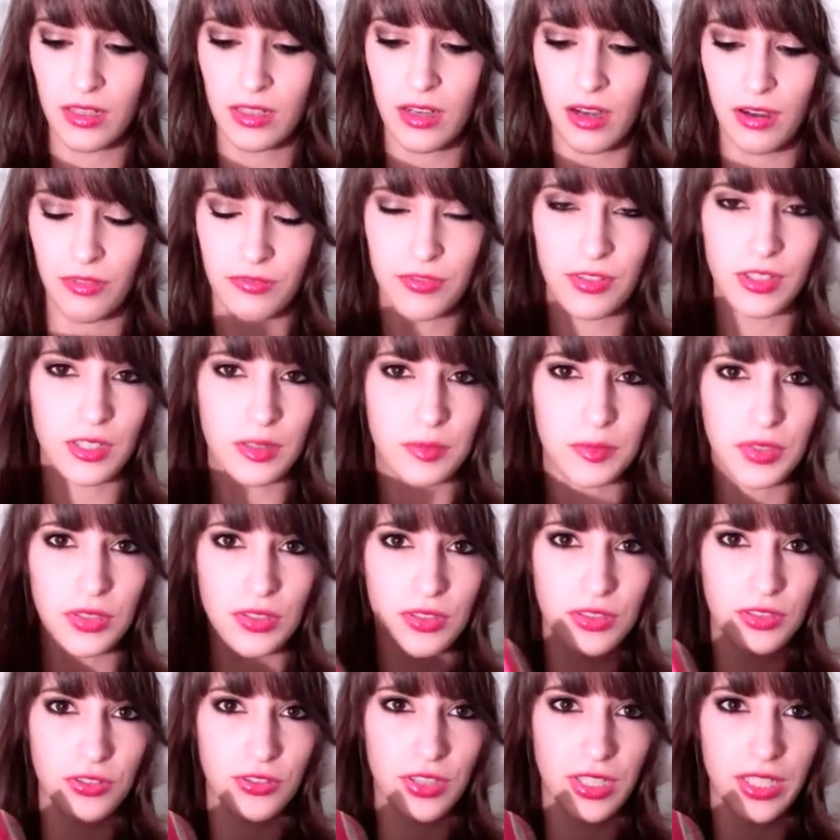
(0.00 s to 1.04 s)

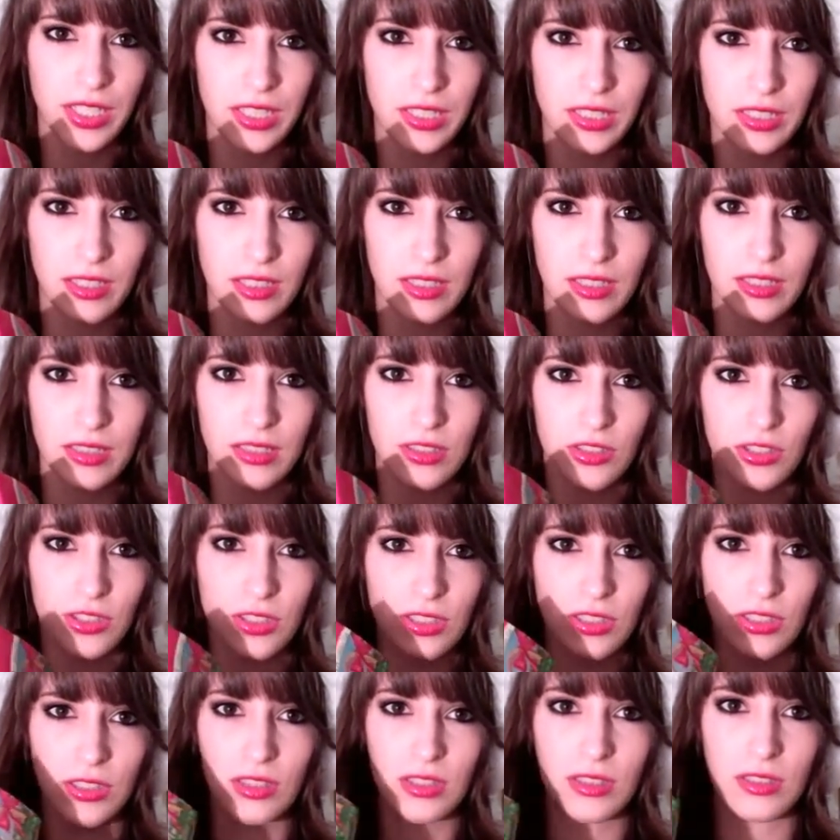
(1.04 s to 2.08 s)
comfortable to drink and
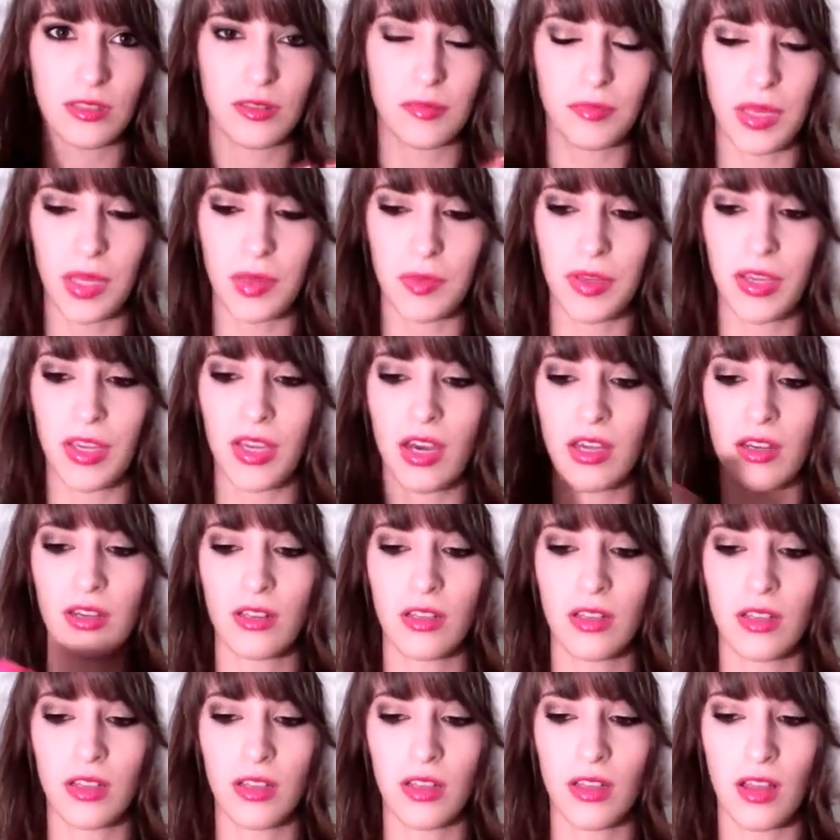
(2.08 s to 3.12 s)
just maybe
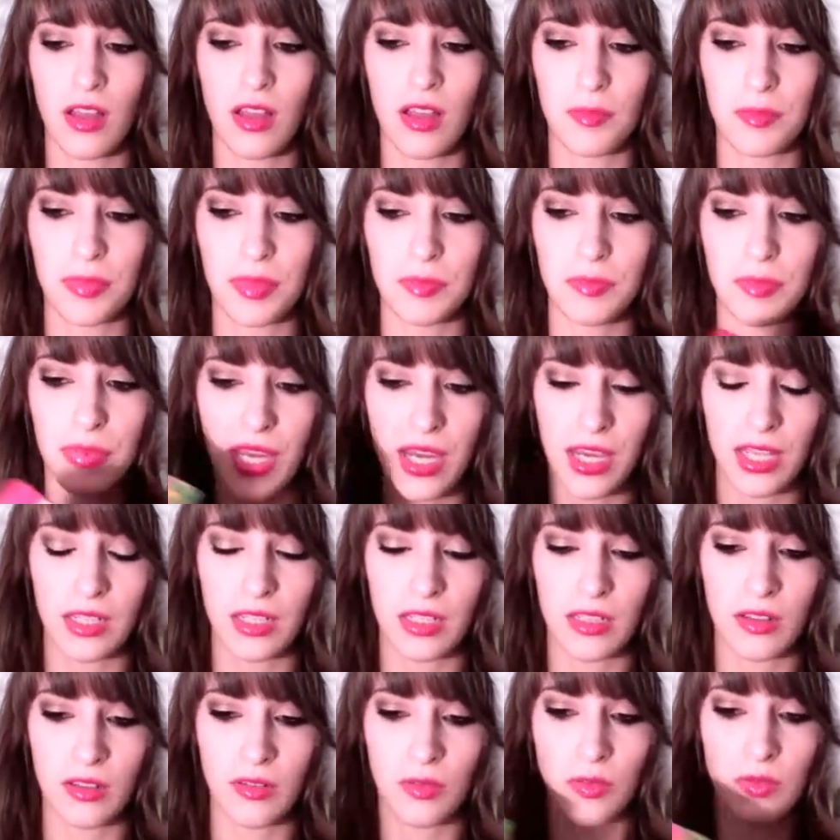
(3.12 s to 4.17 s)
cuddle up in bed
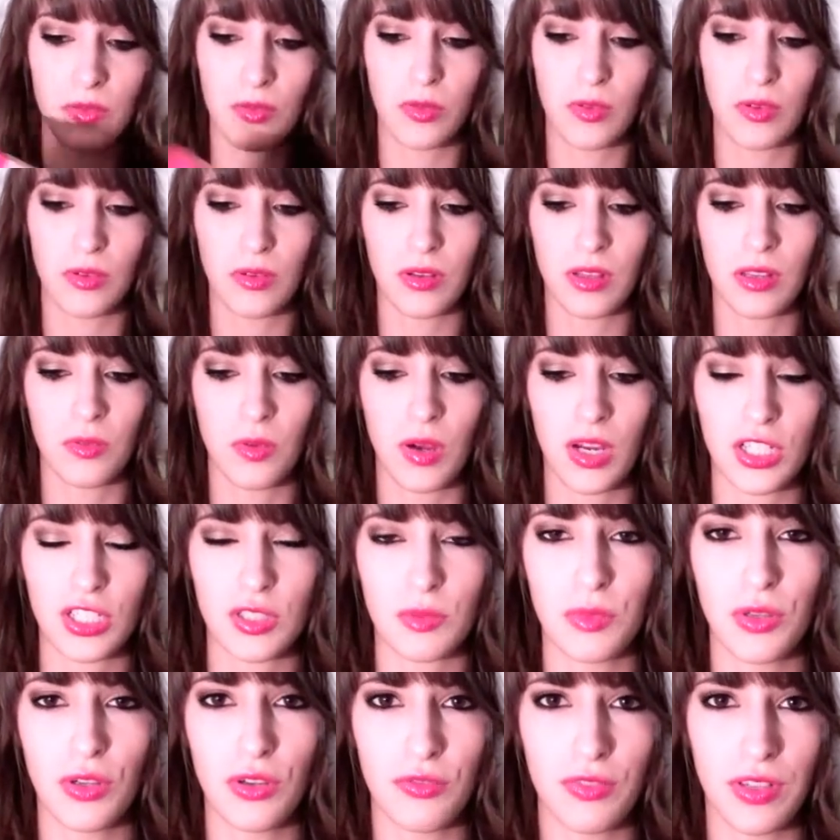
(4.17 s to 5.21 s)
and watch
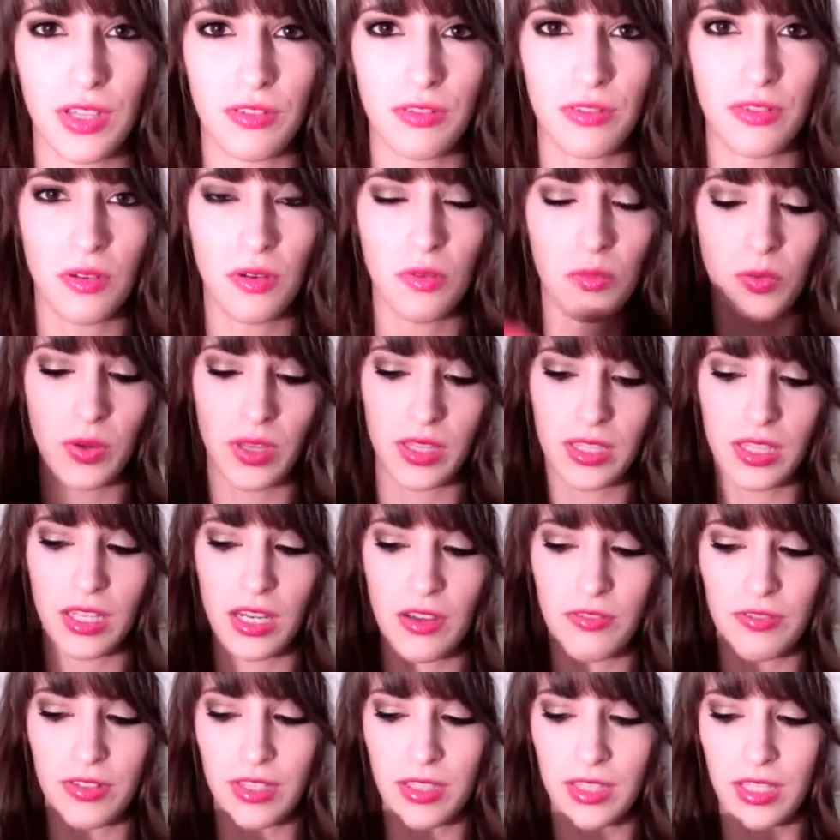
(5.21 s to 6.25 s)
a movie with and
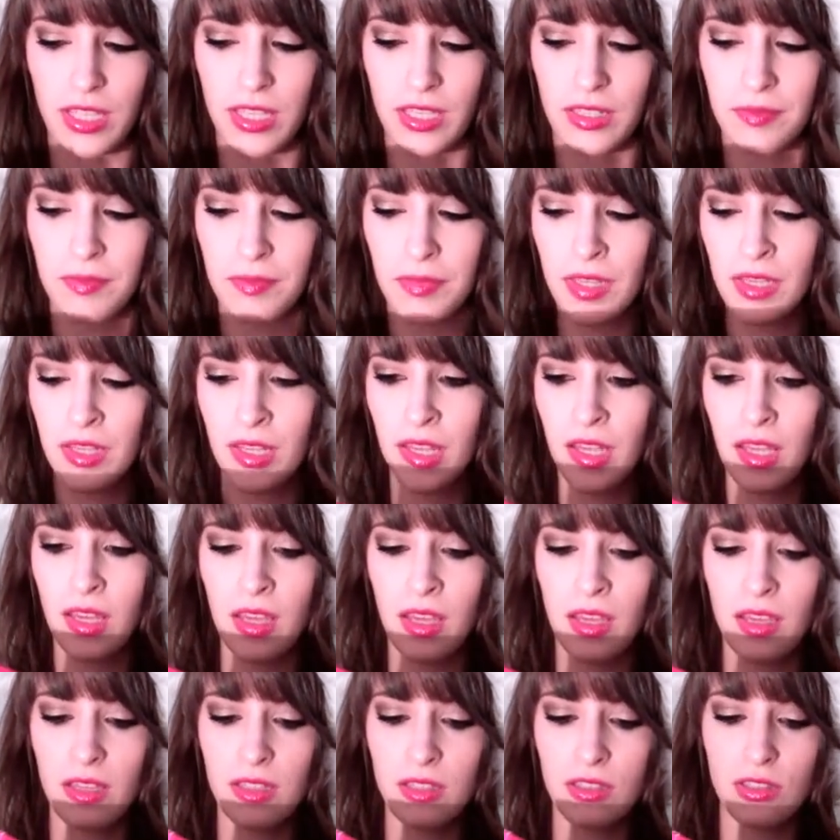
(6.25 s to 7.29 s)
everything.
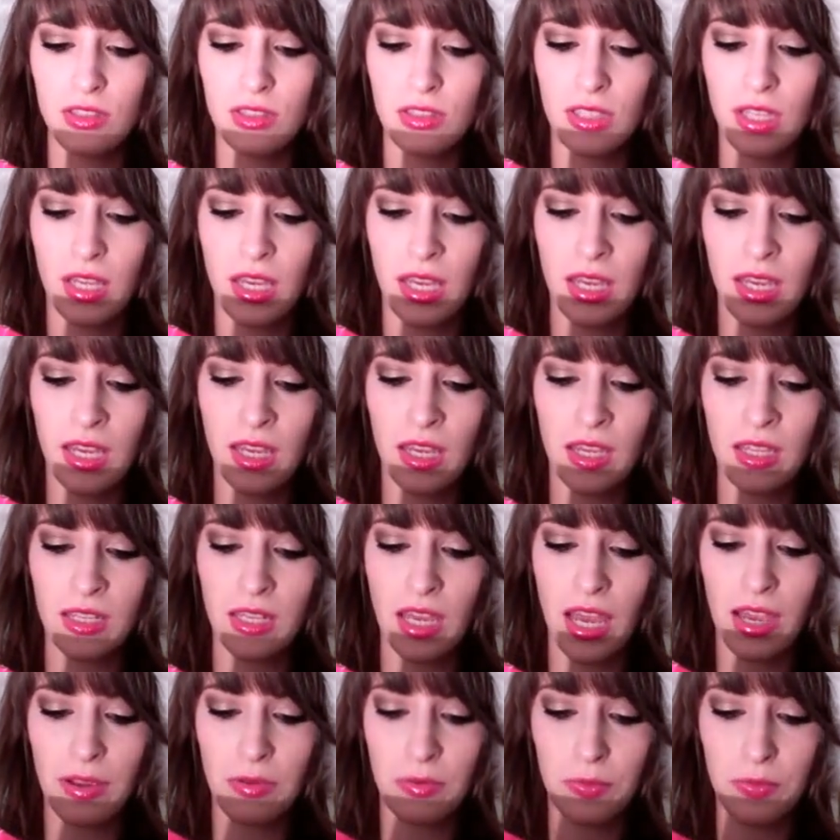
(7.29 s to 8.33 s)

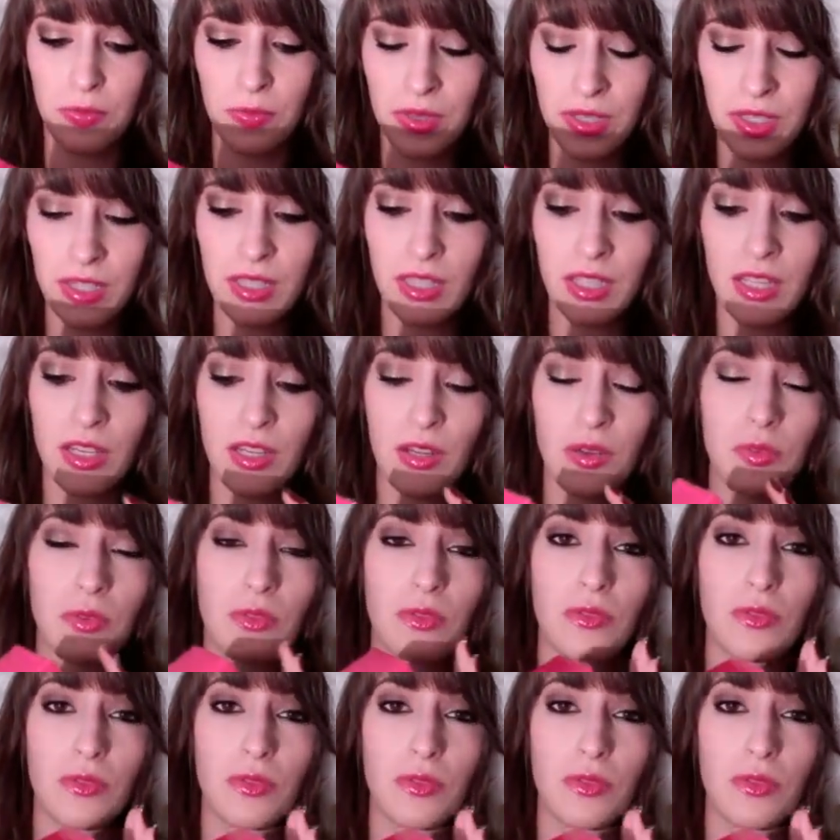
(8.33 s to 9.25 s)
And I really